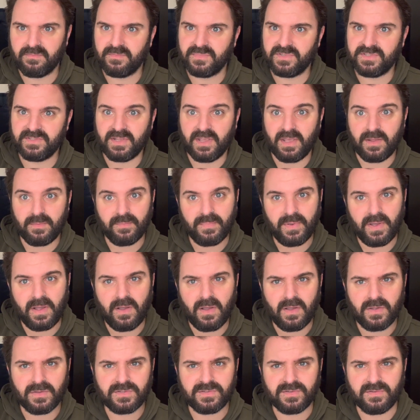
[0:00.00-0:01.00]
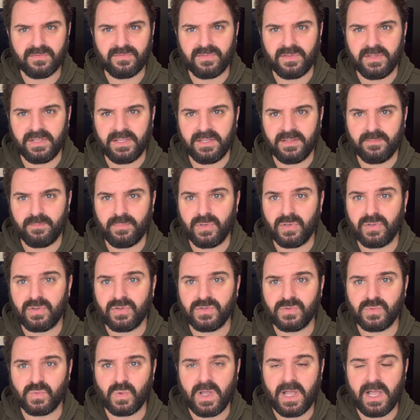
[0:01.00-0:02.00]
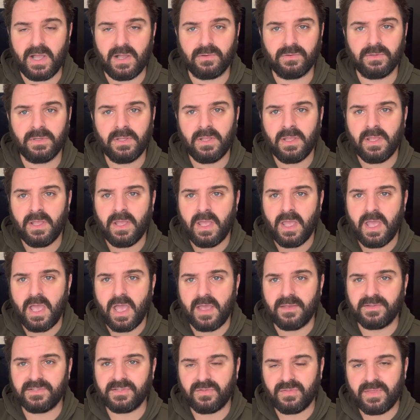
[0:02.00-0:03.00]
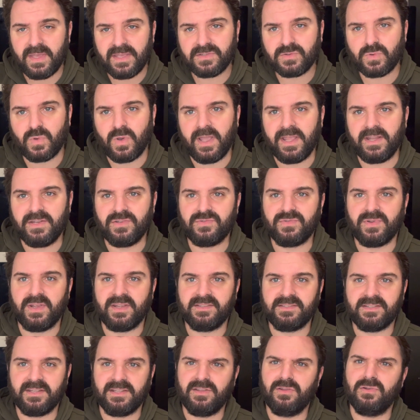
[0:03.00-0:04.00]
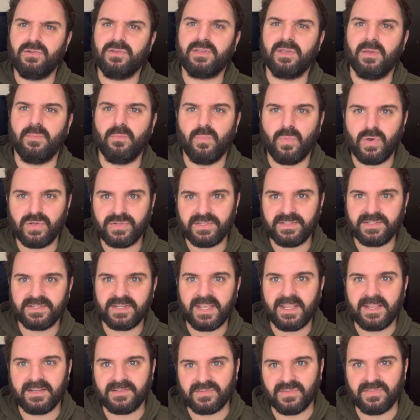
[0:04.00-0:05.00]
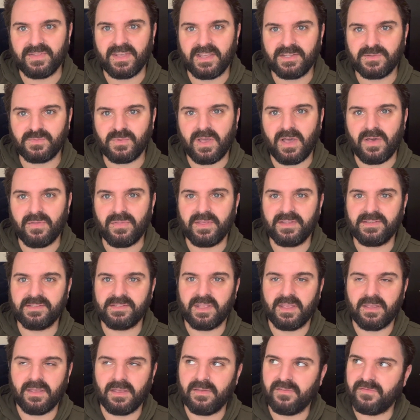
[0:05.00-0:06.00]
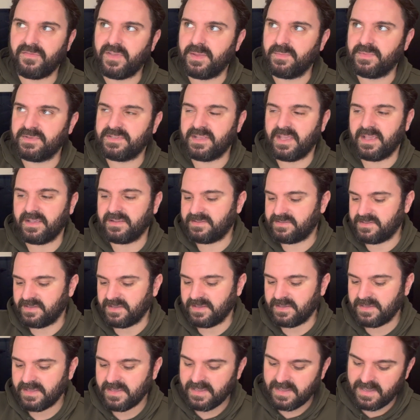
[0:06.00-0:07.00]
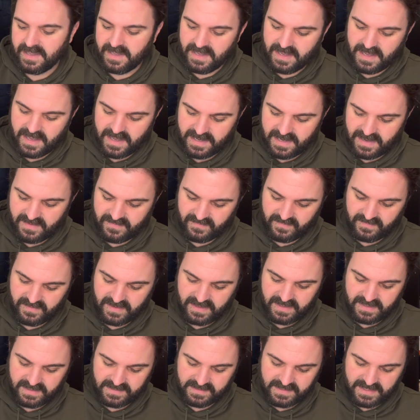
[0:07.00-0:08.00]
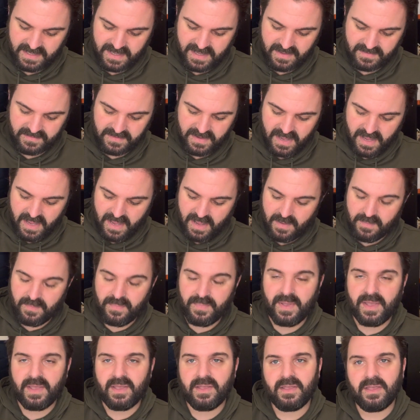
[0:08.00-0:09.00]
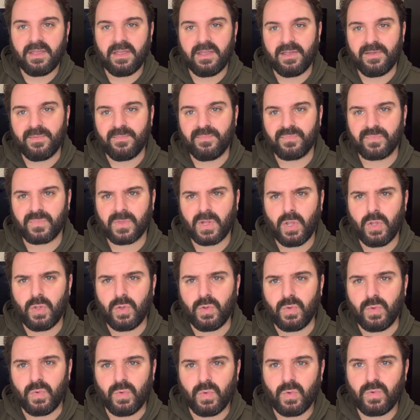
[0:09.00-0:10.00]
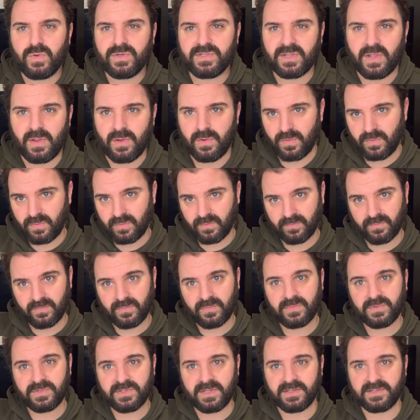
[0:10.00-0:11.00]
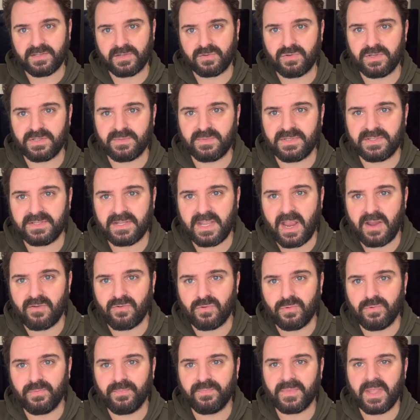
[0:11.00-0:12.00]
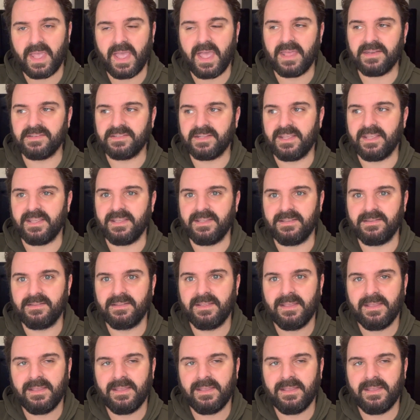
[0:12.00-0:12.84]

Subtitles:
certain parts of the book as well. So that's quite interesting. You look at modern takes on that as well. There's a famous actor, I haven't written it down, but who also does A Christmas Carol, and he